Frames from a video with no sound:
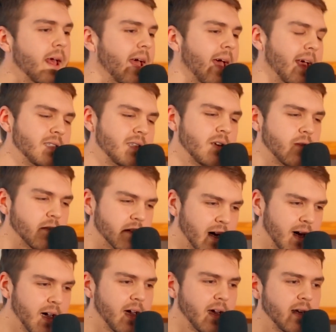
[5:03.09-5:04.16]
as if
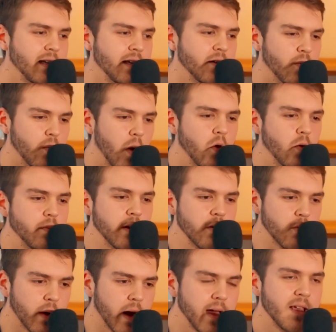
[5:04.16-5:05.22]
God won't be
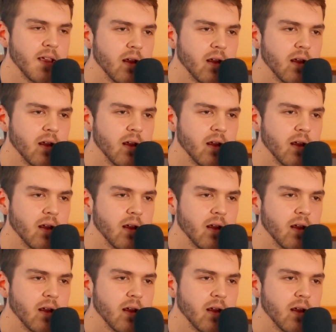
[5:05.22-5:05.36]
right